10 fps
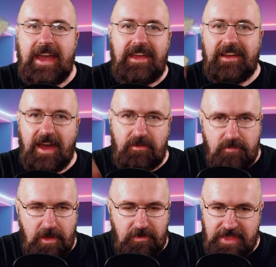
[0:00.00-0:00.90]
Hi. I
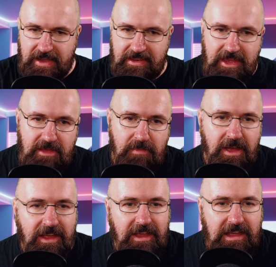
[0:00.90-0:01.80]
remember that name.
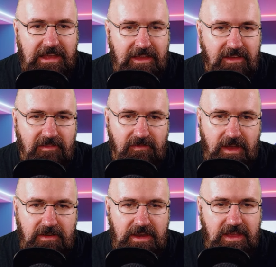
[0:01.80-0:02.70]

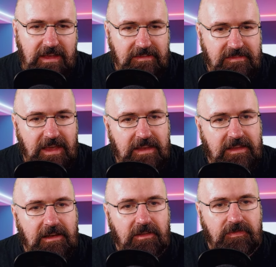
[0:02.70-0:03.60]
Very nice,
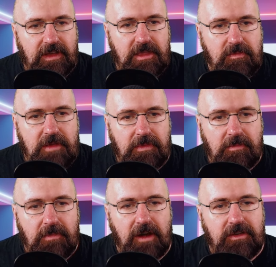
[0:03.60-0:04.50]
and a lot of other
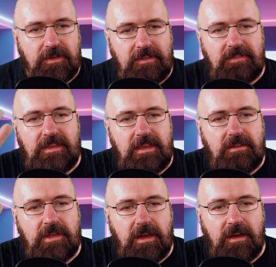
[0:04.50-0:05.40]
people. Marduk is
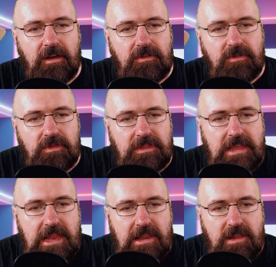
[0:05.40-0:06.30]
here, Ricardo,
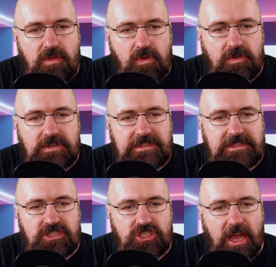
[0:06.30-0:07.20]

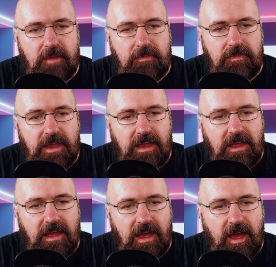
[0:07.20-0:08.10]
Diluxsham,
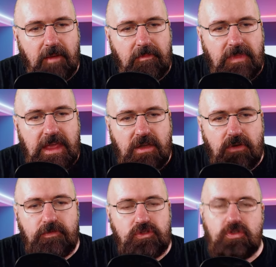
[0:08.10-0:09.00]
um,
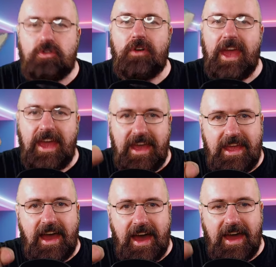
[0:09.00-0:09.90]
Neo Futuro.
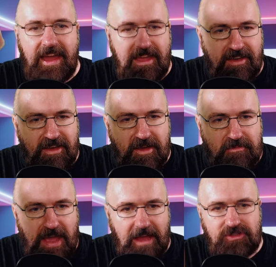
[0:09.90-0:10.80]
Hey, I
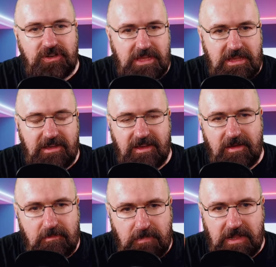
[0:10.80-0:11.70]
um, actually
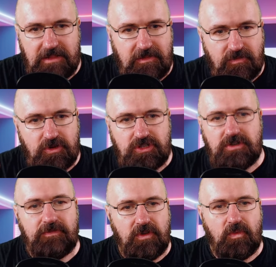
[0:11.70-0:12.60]
um, built a
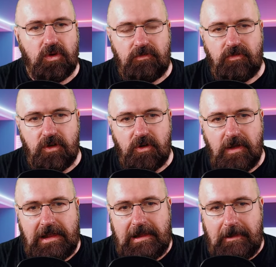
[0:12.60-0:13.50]
version of your
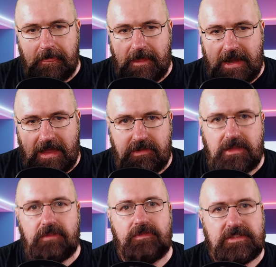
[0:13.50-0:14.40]
workflow that I
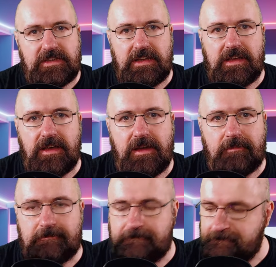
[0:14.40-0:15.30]
will give as a
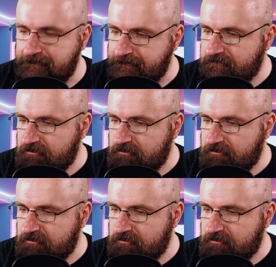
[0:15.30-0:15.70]
um,